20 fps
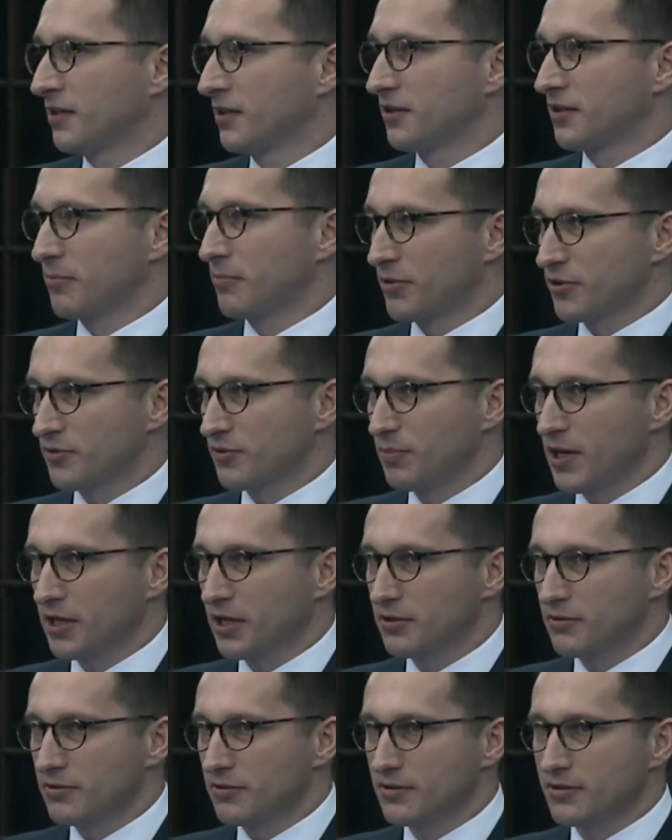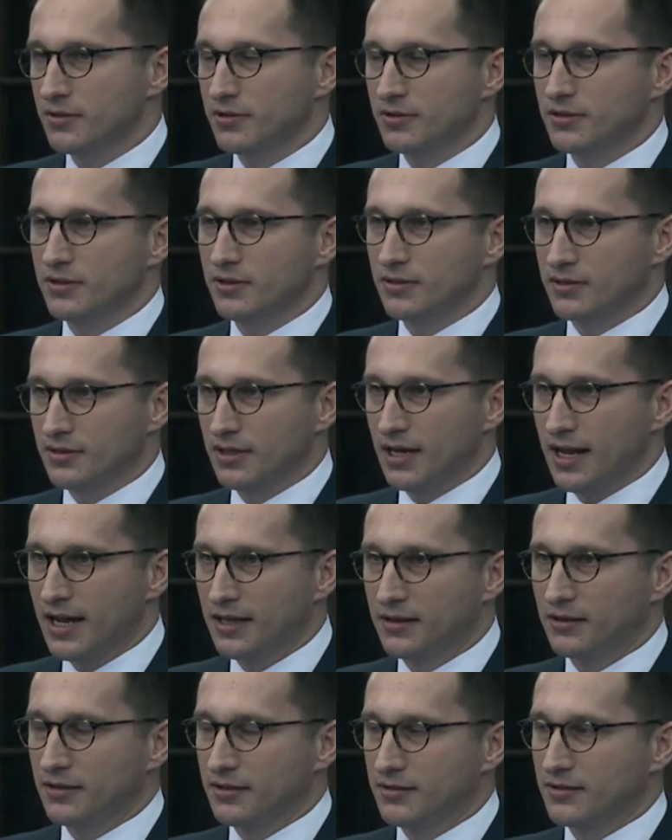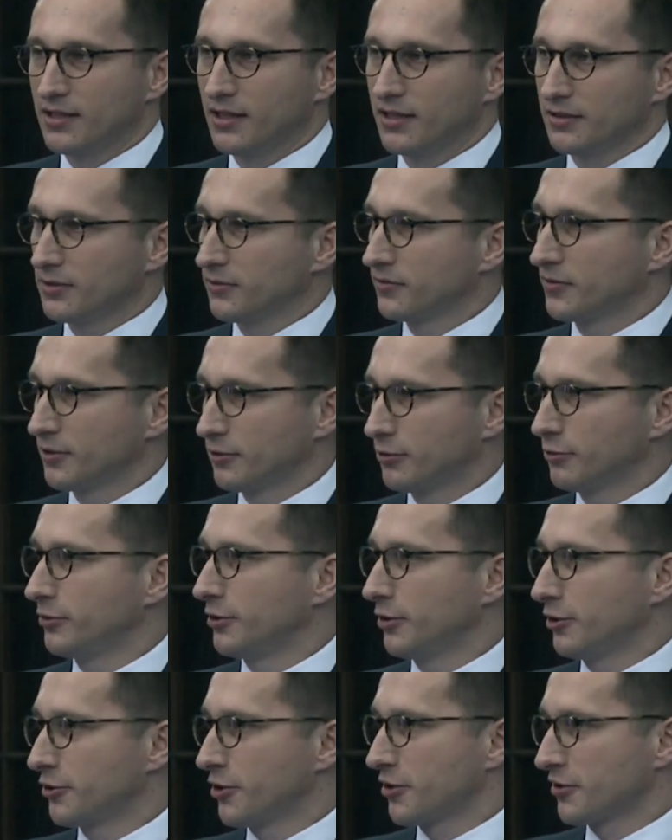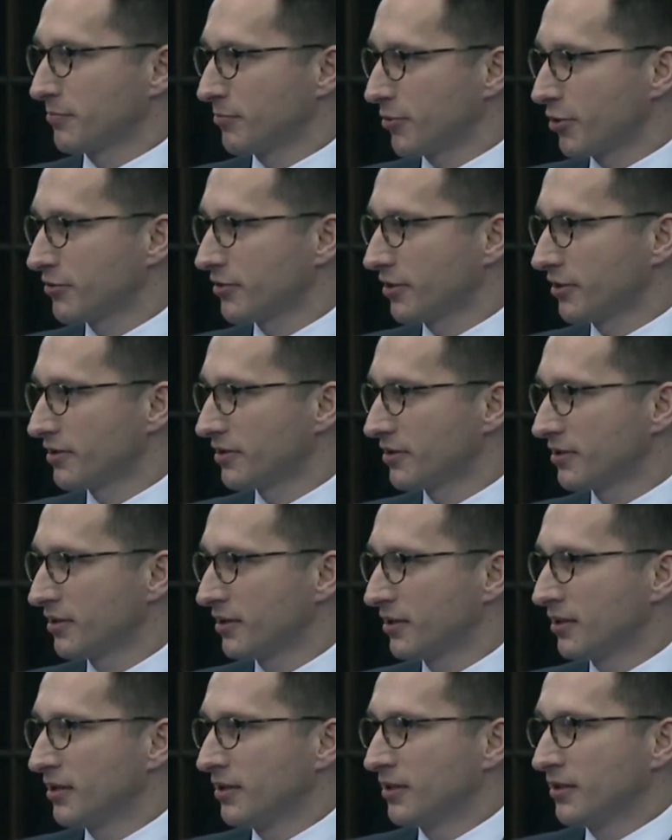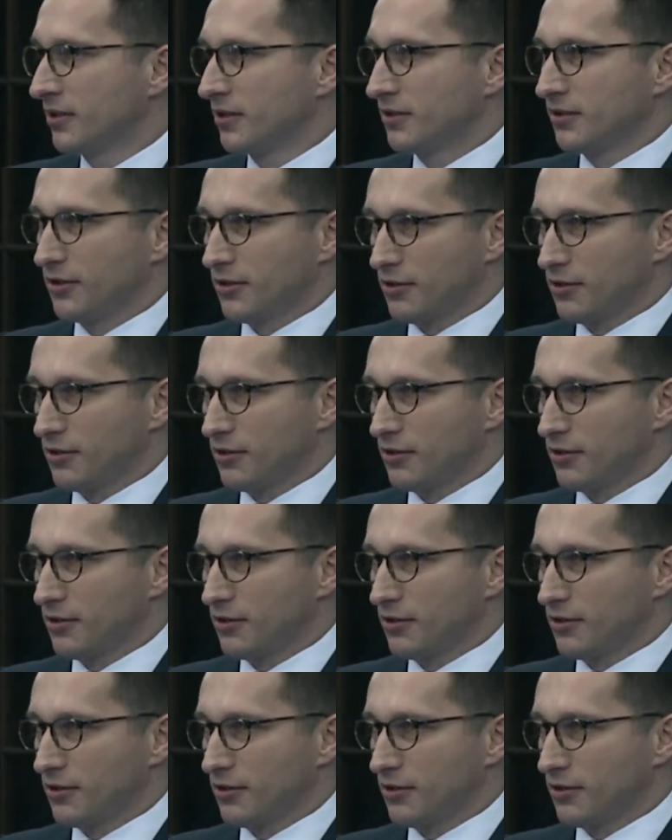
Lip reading: The prospectus is the end result of the due diligence process. The